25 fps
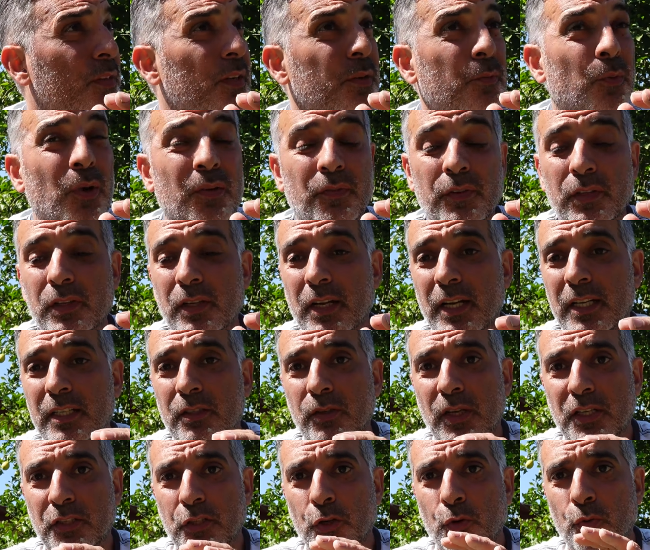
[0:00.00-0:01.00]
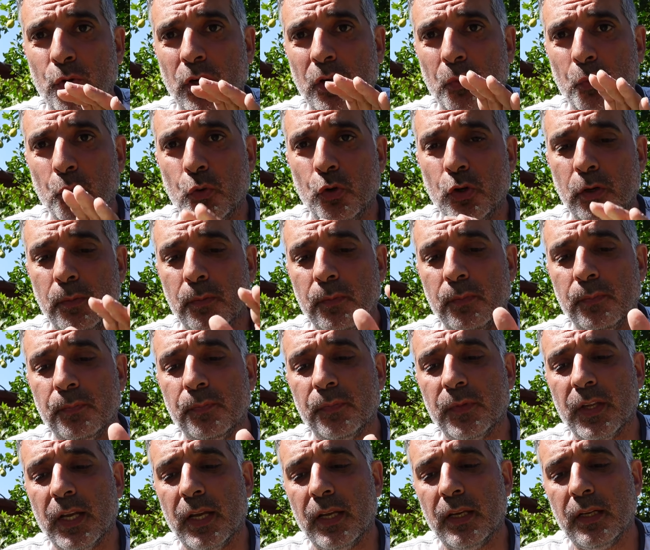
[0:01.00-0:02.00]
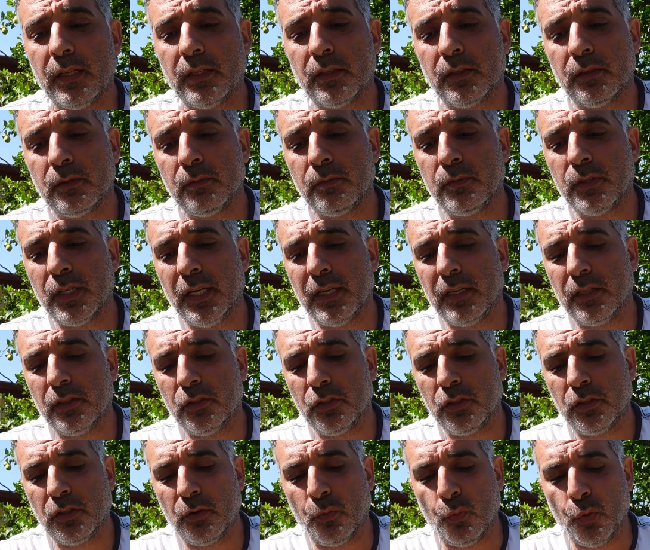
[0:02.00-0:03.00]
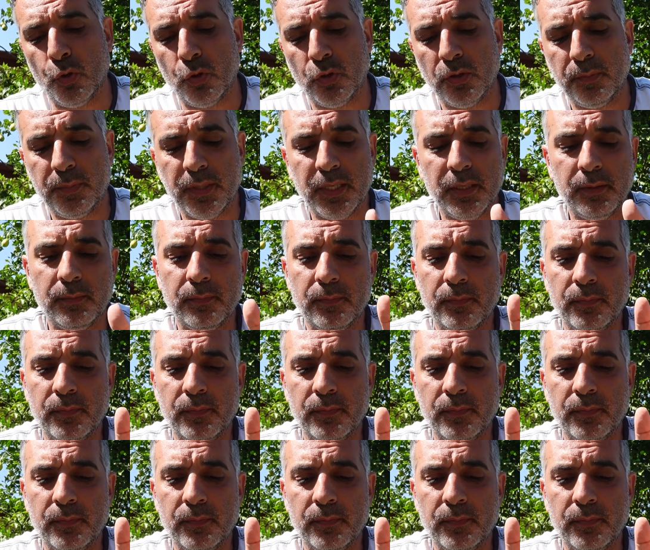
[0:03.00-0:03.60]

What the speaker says: weather today is actually quite warm and it's starting just to wilt a bit.